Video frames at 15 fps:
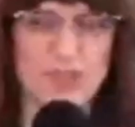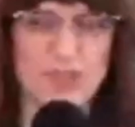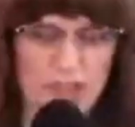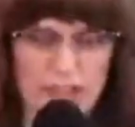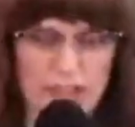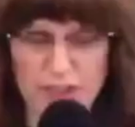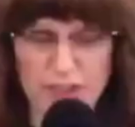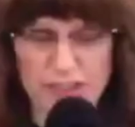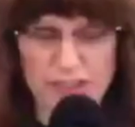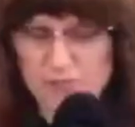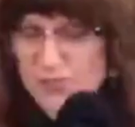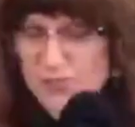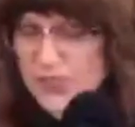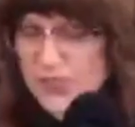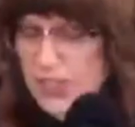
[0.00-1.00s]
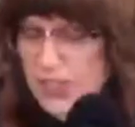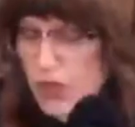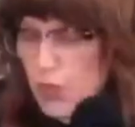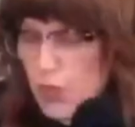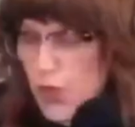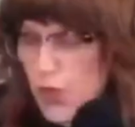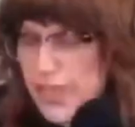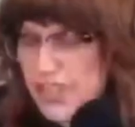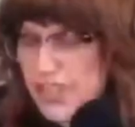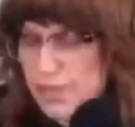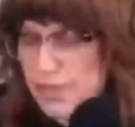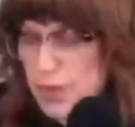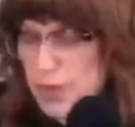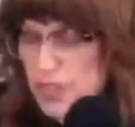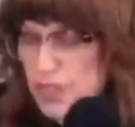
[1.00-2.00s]
Okay, great. So, what is your
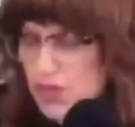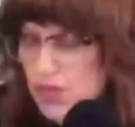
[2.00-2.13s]
personal